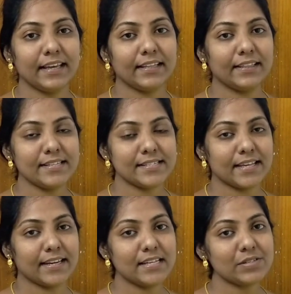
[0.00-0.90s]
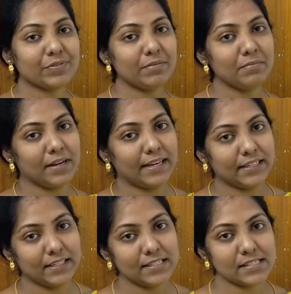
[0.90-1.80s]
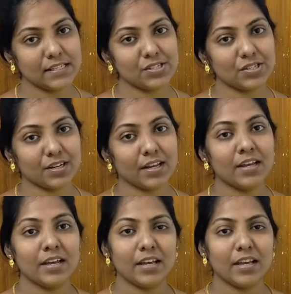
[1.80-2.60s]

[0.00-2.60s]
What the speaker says: in these areas from 19th century.